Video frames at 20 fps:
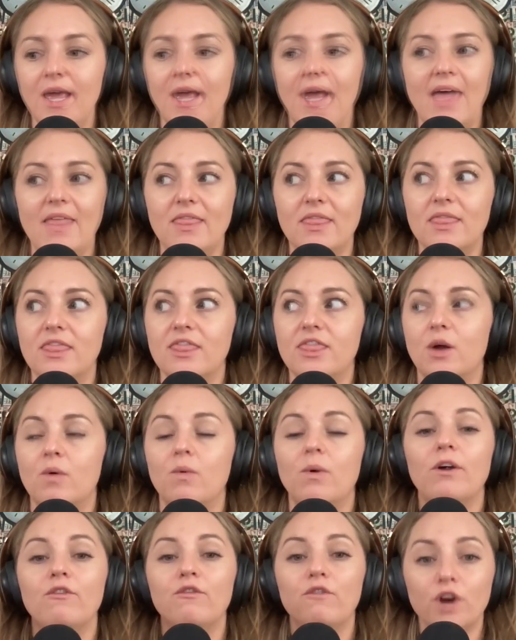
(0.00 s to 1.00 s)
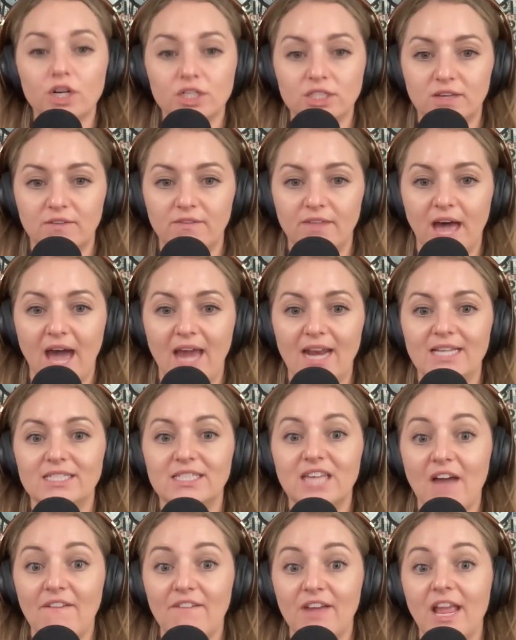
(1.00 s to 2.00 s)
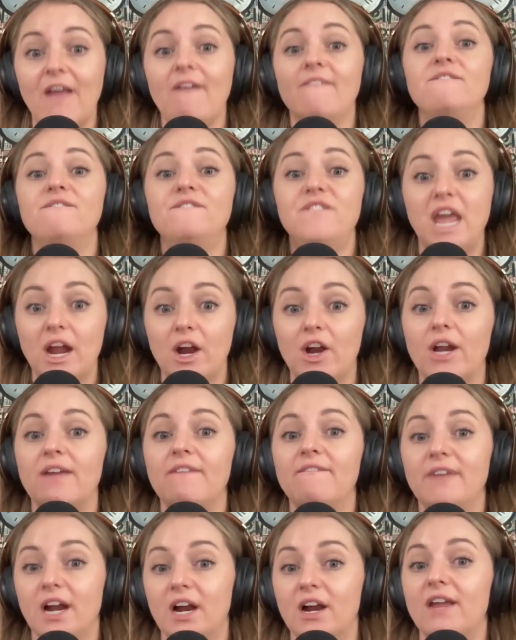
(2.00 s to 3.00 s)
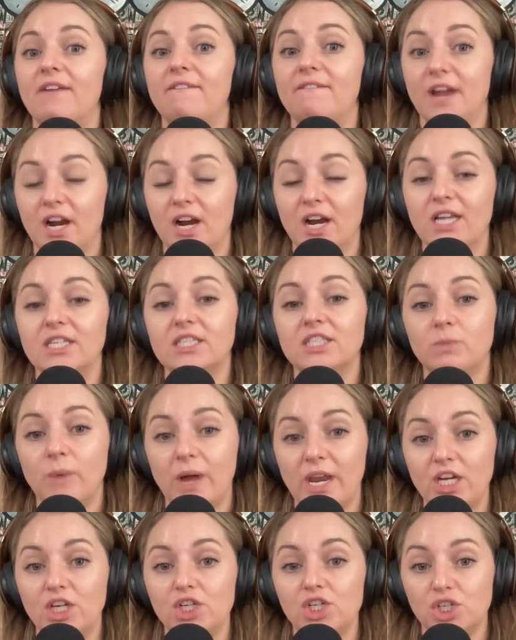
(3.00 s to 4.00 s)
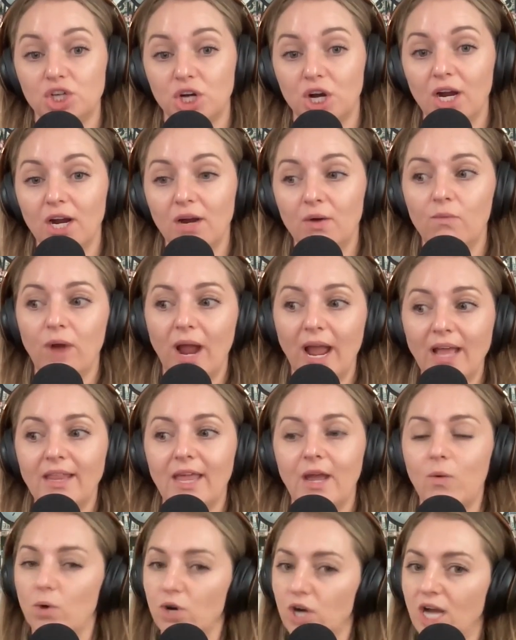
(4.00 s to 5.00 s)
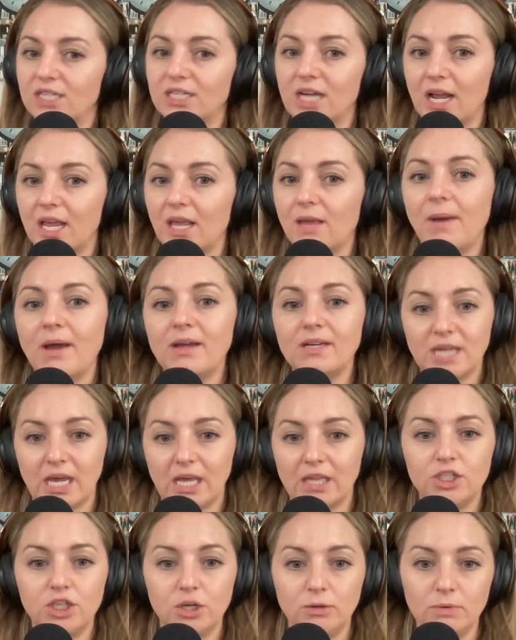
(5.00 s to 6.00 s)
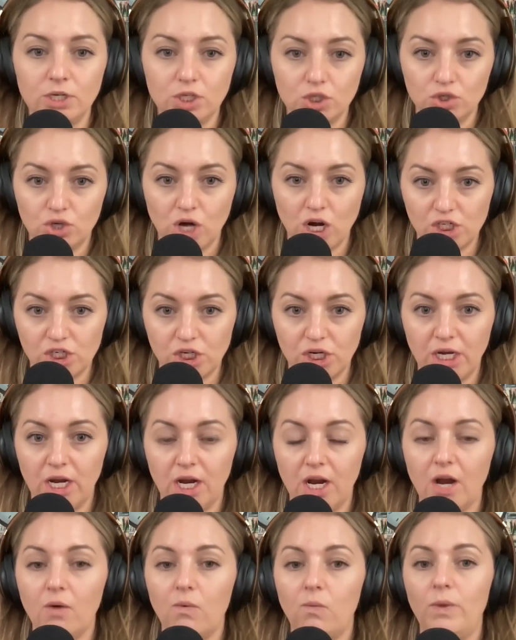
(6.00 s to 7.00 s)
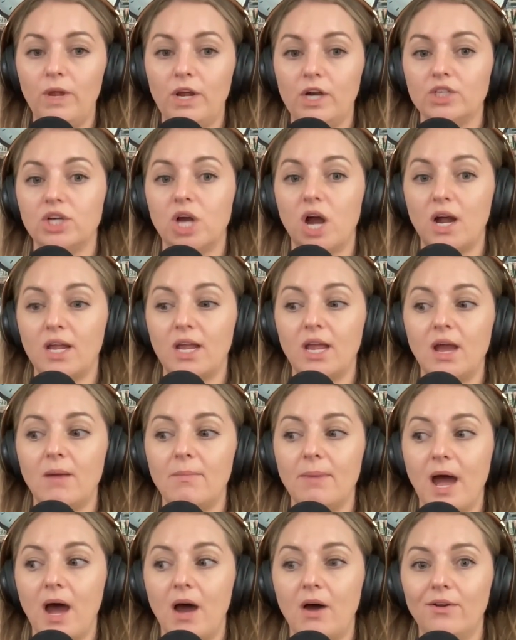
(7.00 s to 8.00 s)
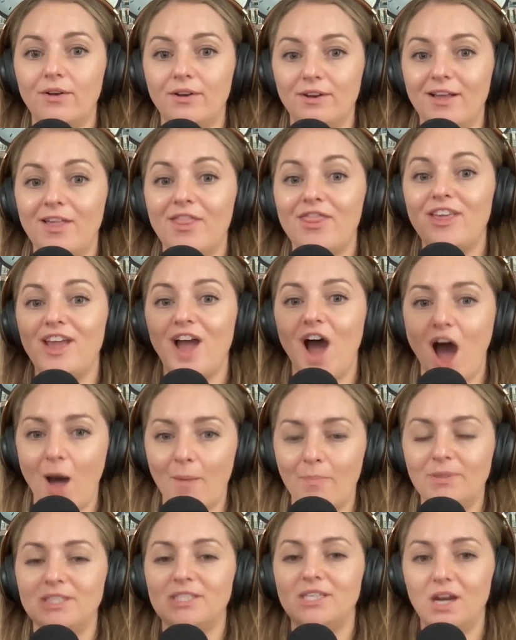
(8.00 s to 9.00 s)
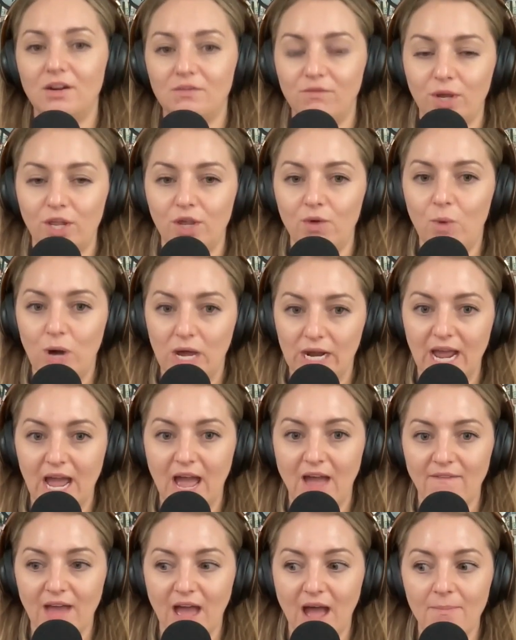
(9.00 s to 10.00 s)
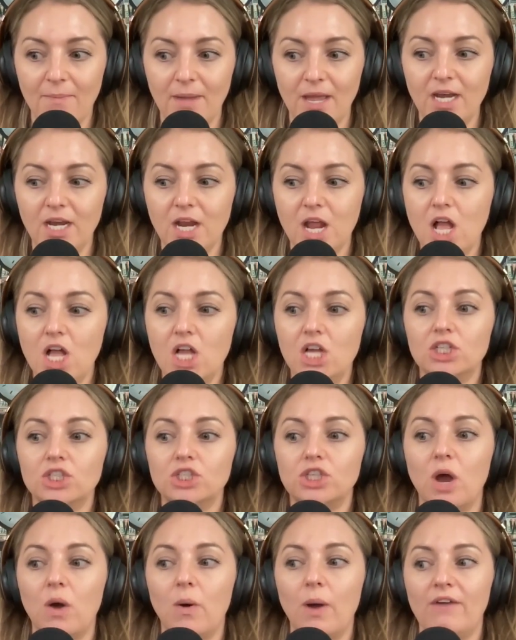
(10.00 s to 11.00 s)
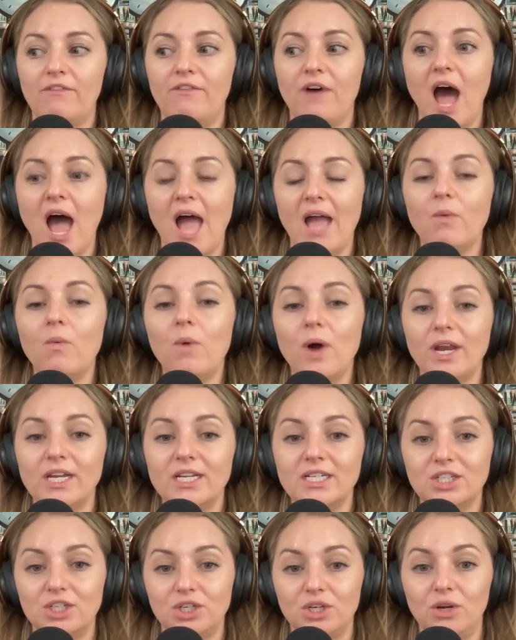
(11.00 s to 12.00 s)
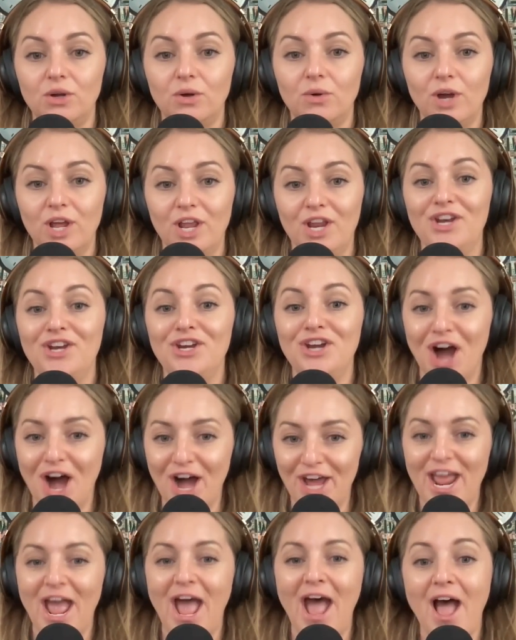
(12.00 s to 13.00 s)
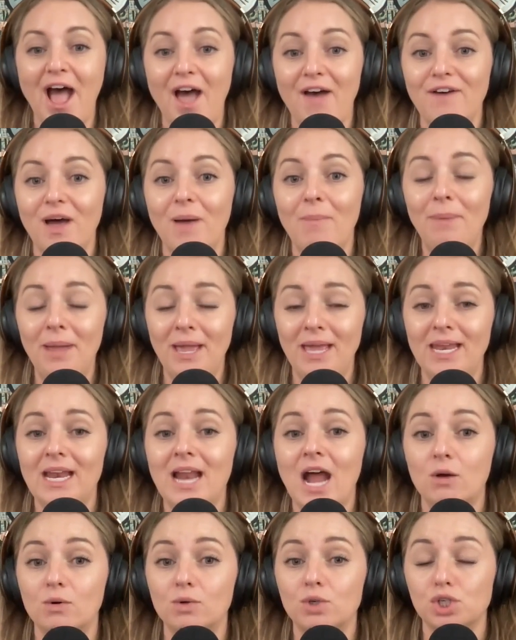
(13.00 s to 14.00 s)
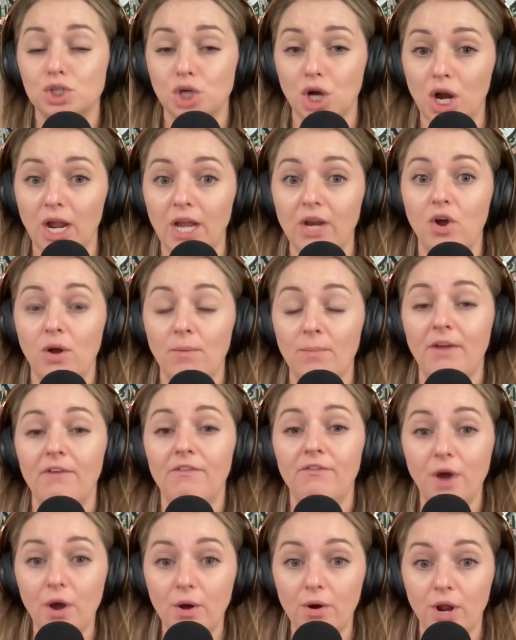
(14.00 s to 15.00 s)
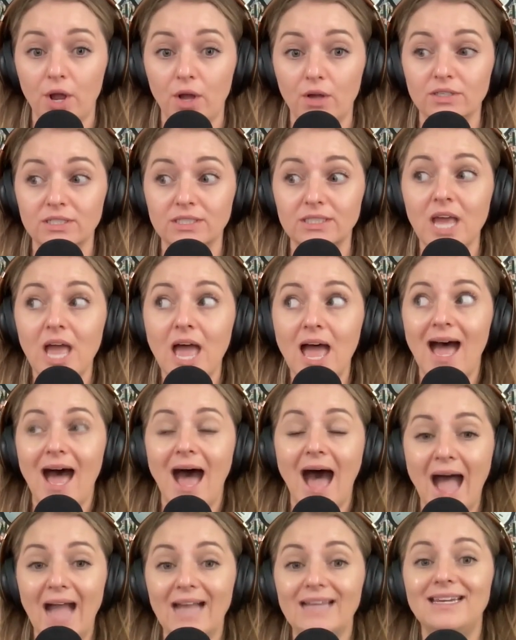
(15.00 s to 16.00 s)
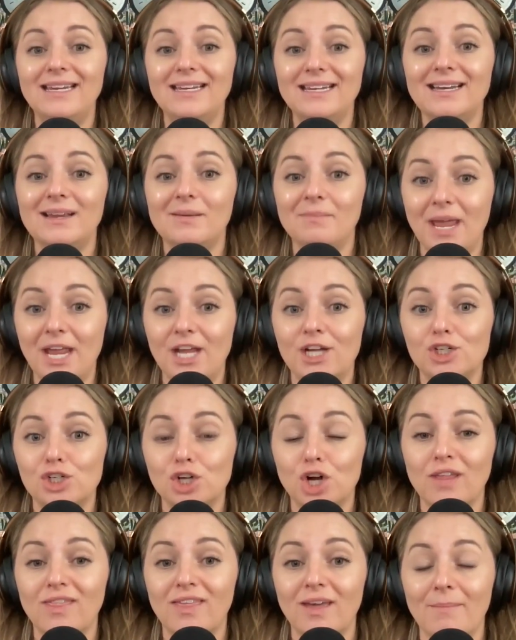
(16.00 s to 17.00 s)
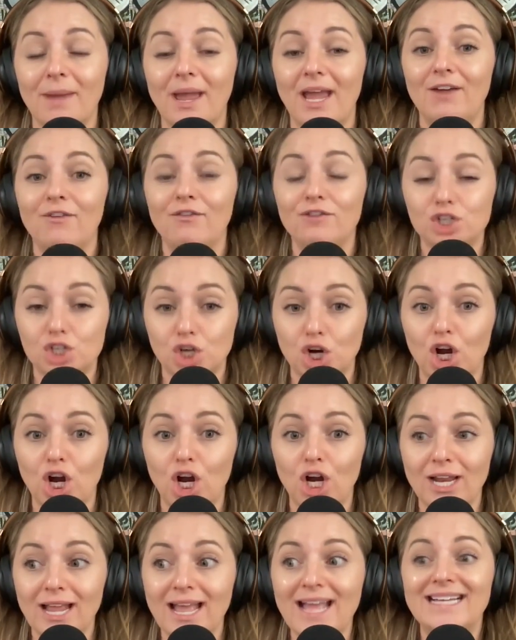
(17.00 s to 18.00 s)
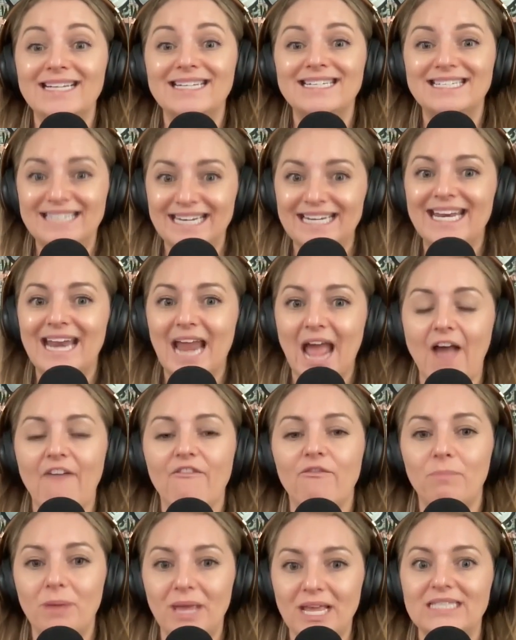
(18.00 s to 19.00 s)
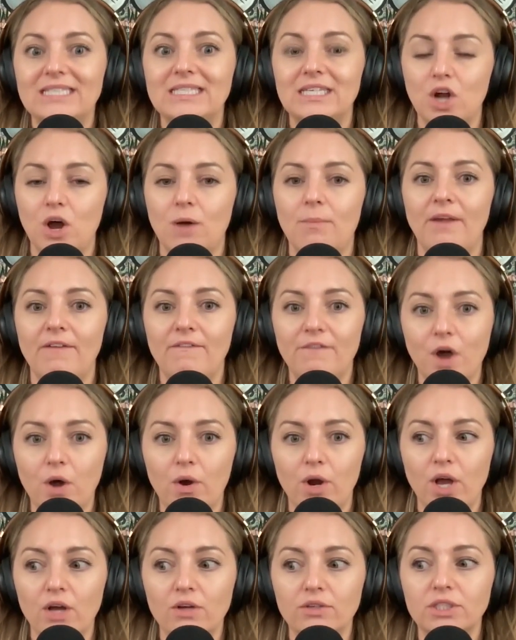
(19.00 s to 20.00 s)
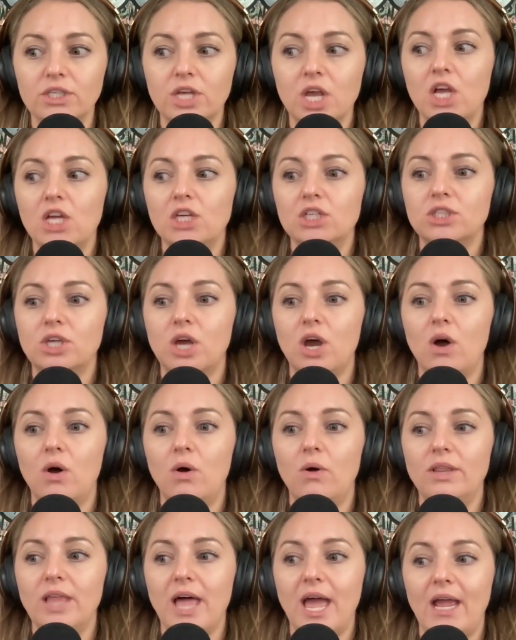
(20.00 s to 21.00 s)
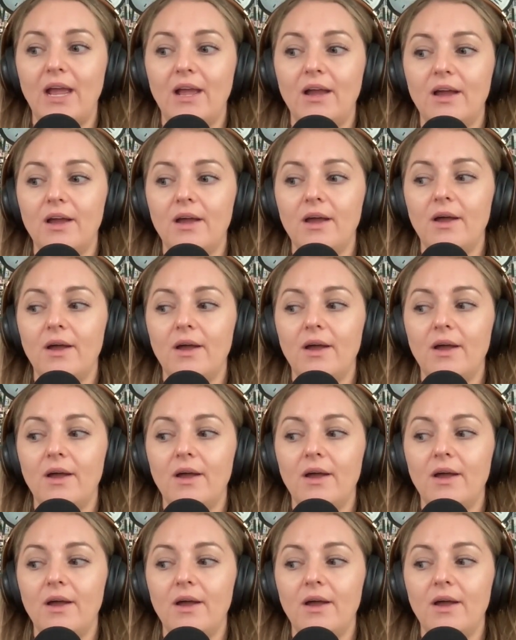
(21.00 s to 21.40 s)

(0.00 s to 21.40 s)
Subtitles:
And the reverse of that is having a very, very, very sweaty shirt, right? Like we're not talking about death, doom, and destruction here. We are talking about the opposite of what you want to have happen. So if I wanted to not have a pitted out shirt in all my photos, I needed to make sure that my shirt didn't have pits in all my photos. So like